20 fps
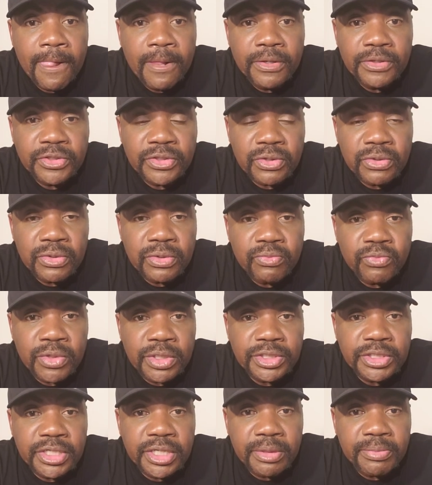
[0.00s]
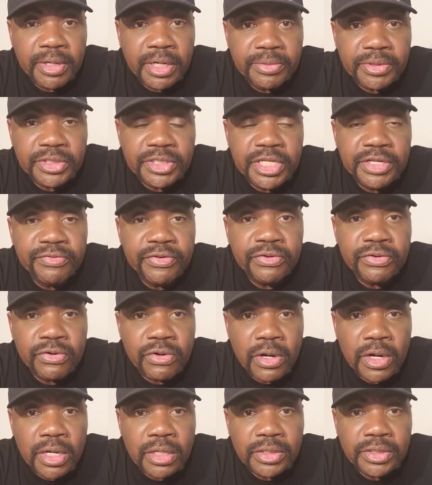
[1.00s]
So once again, my name is Stephen
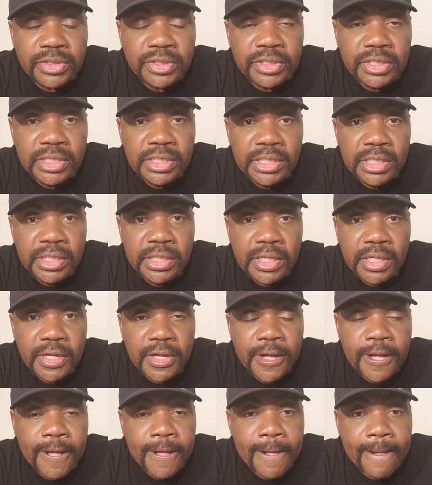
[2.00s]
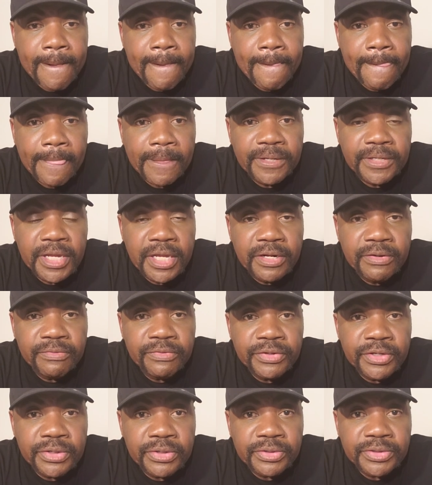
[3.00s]
Cross, a
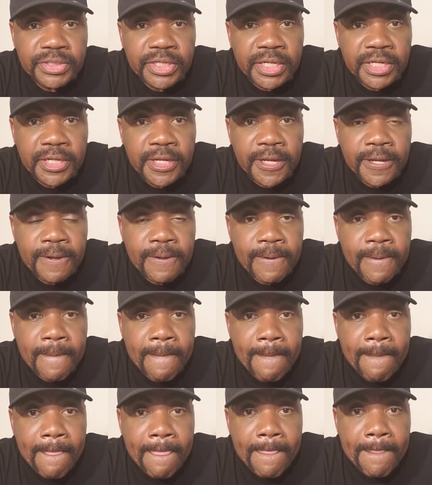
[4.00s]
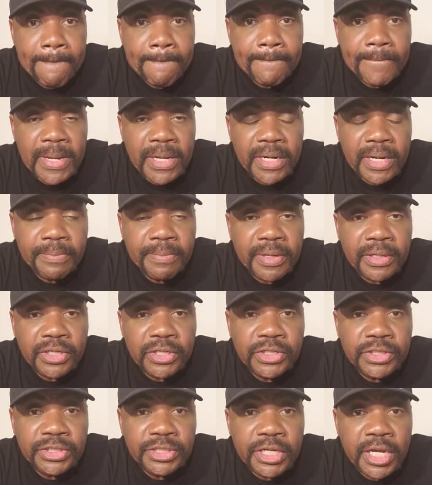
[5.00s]
native here in San Diego, but I'm a
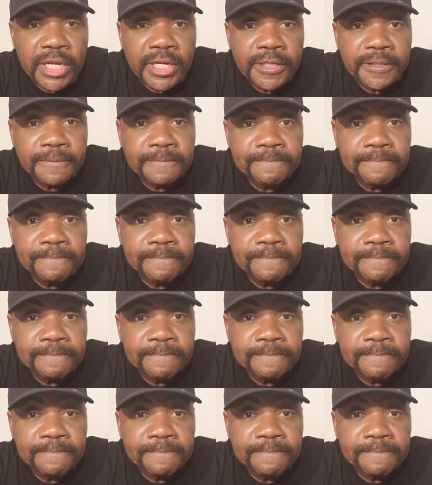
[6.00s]
Cushite.